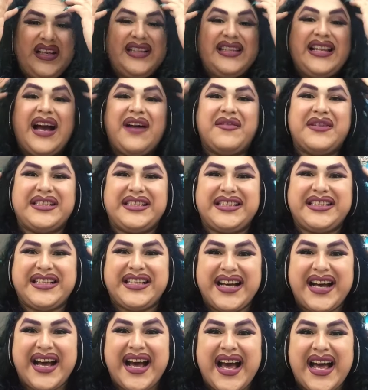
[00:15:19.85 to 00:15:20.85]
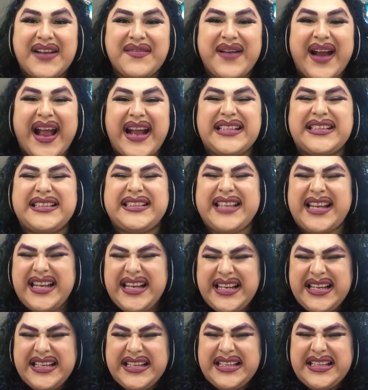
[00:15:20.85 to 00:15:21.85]
That was good, right?
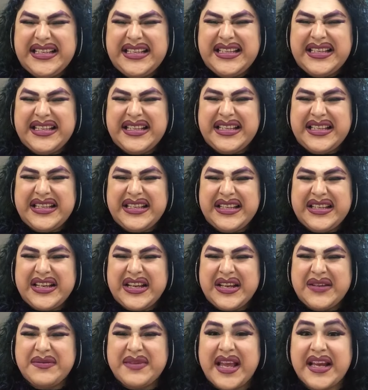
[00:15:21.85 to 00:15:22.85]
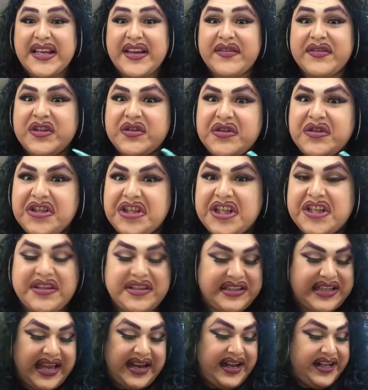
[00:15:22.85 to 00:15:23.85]
Damn! That gives you
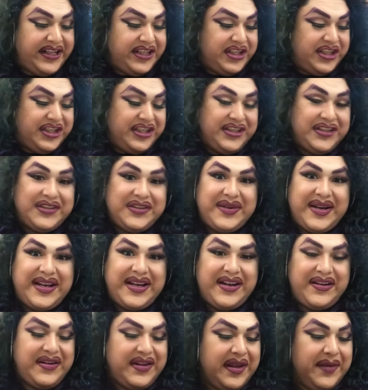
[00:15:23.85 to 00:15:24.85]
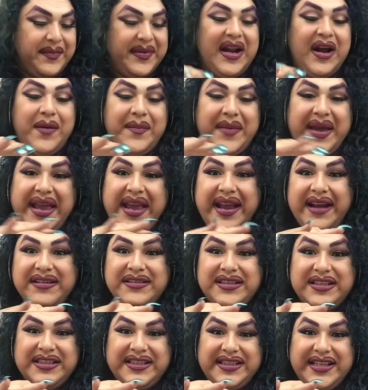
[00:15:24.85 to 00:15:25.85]
chills. I got chills right now. Mira, all my
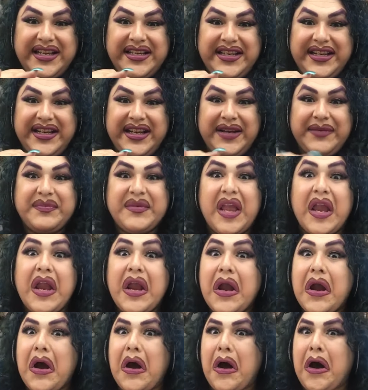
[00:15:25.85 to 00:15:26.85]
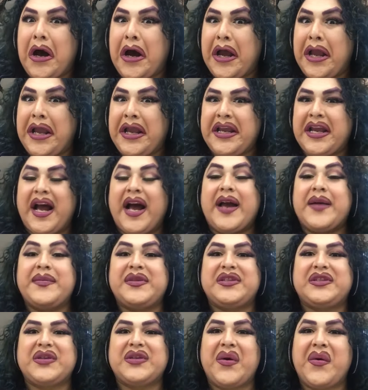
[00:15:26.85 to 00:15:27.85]
hairs are standing up. Oh, I'm
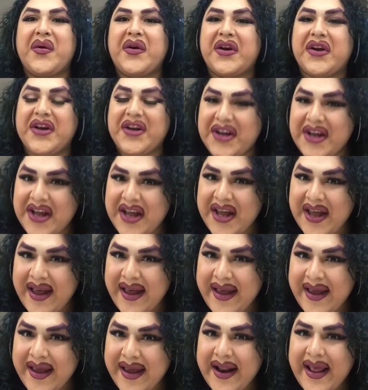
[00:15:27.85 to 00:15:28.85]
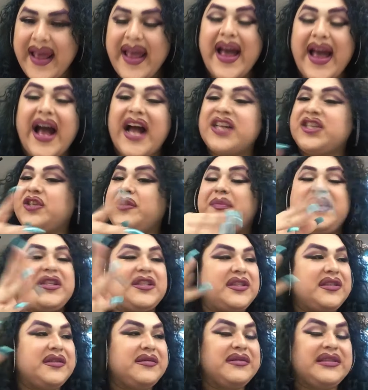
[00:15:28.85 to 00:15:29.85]
so good. I should
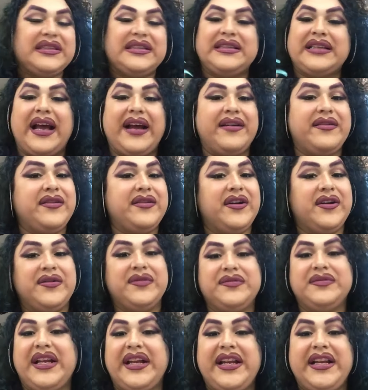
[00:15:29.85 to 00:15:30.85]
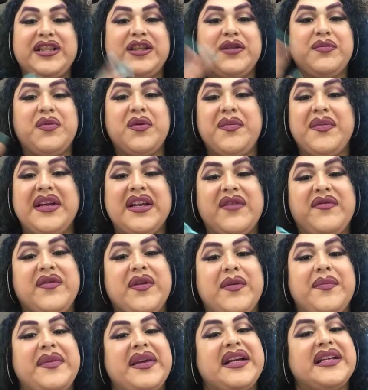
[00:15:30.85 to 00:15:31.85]
be, I don't know. They need to put me in a
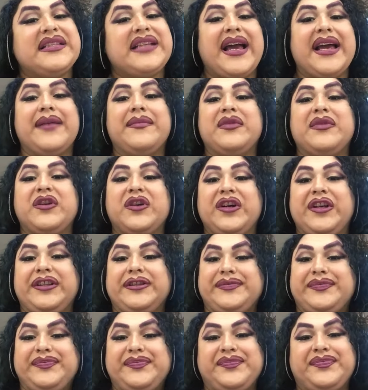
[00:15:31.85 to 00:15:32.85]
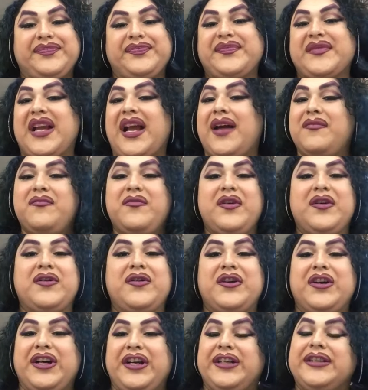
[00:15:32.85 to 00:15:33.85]
film because I am good. I'm real
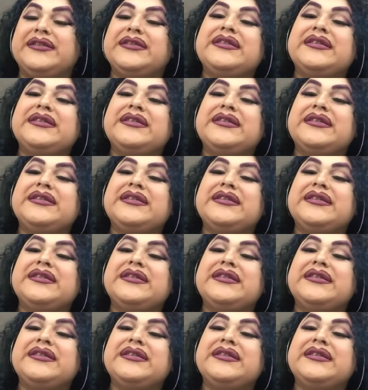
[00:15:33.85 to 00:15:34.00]
good.